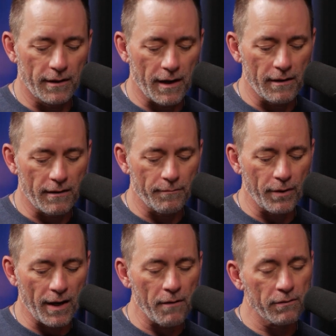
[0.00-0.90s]
I, but
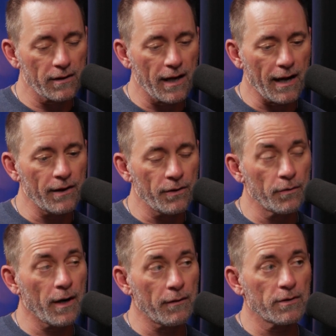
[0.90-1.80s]
I was like, I knew
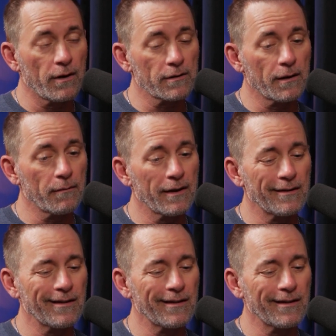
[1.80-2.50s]
when I was young, I was like, man,